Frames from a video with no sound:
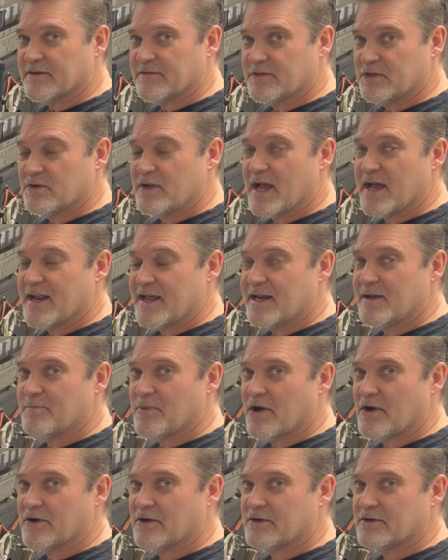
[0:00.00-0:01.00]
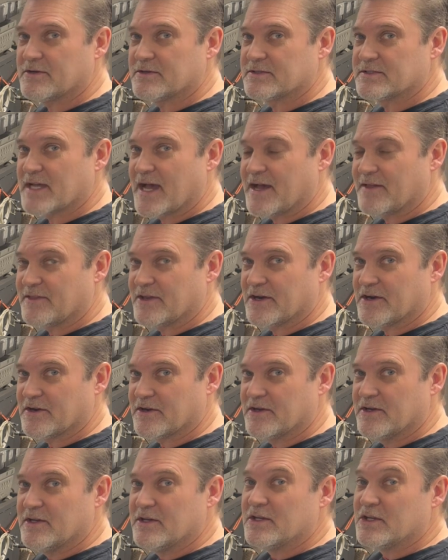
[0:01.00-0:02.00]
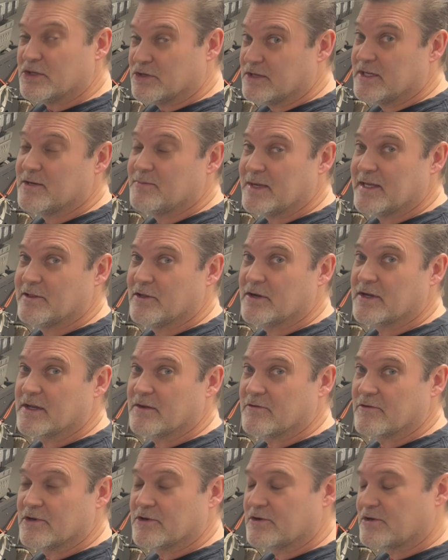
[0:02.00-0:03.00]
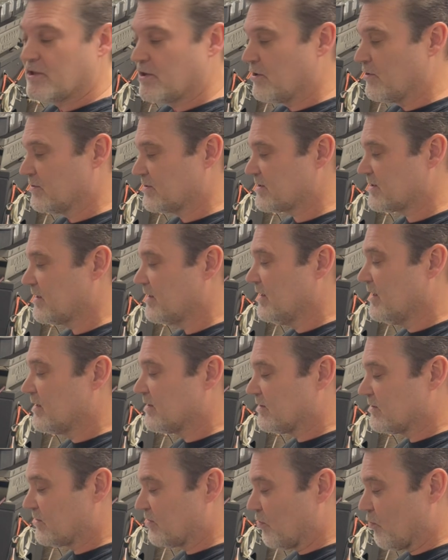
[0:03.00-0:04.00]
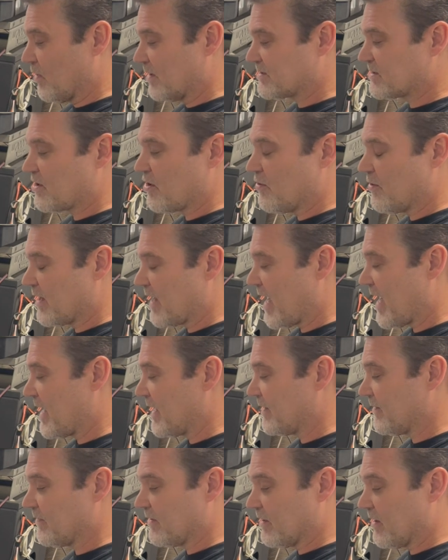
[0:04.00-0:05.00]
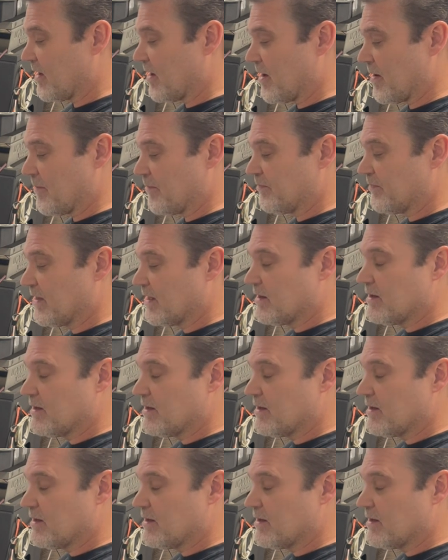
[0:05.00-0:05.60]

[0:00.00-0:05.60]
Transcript: If you got any particles on there, you need to be looking real close to what's going on.